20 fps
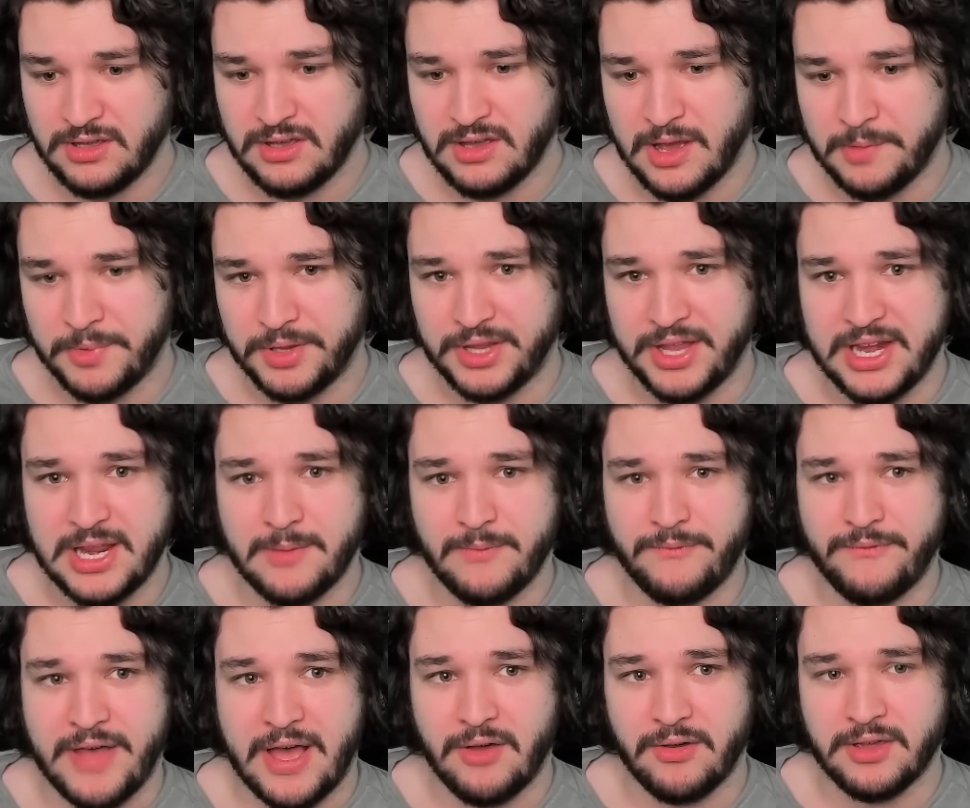Millennium
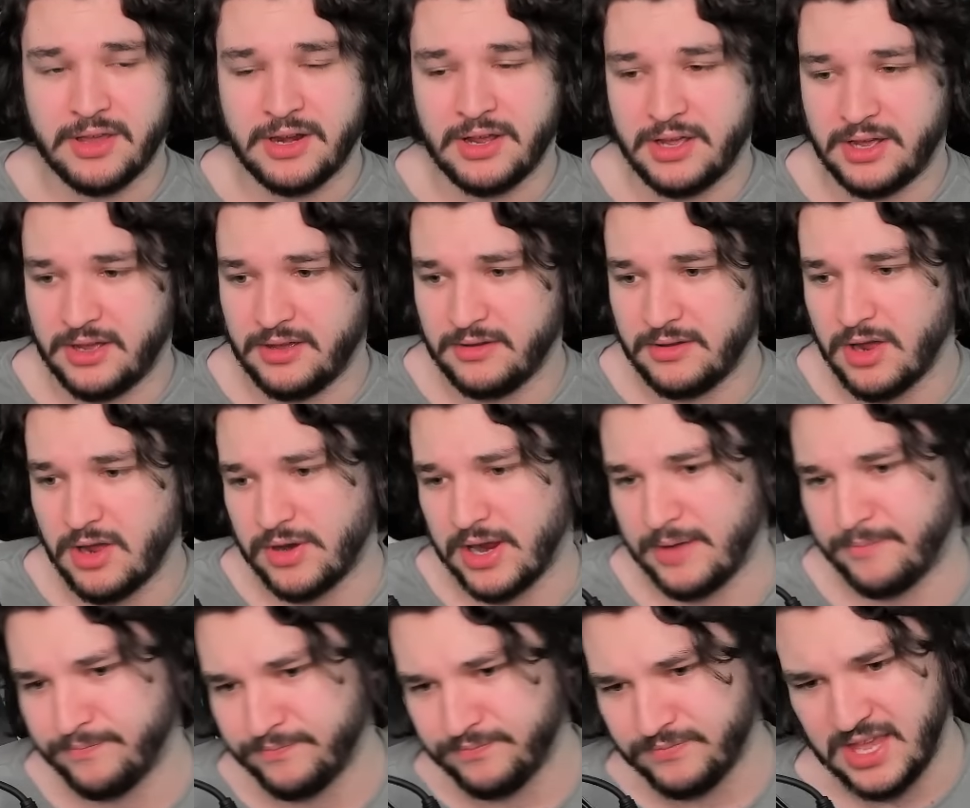Falcon, huh? Okay.
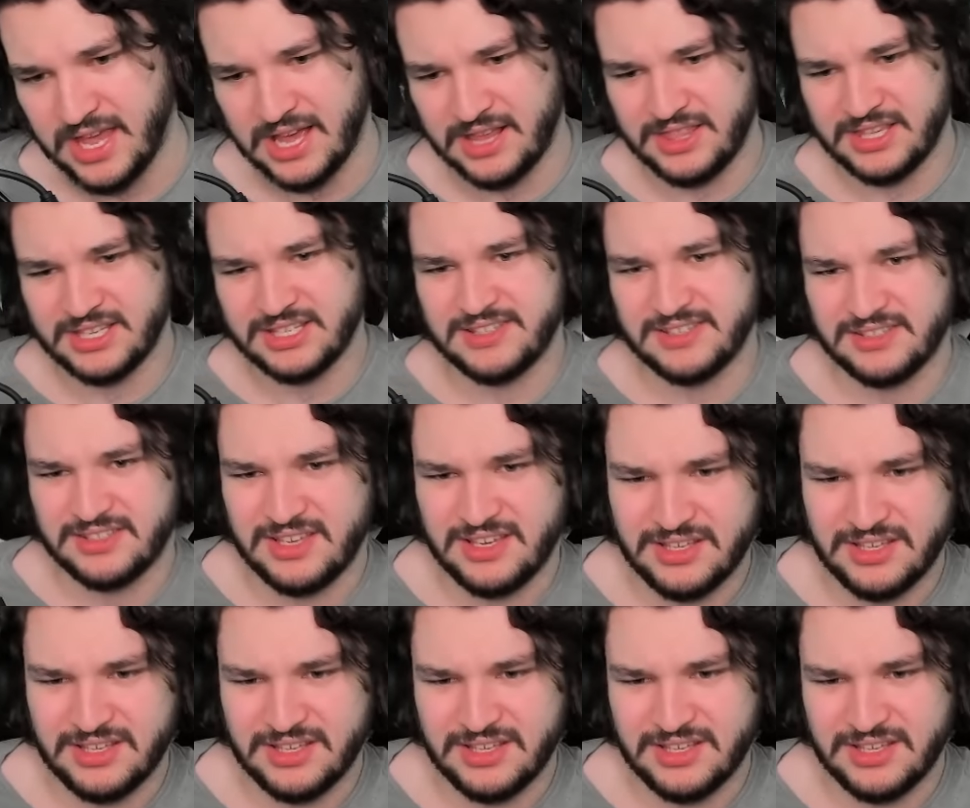Yeah, this is good.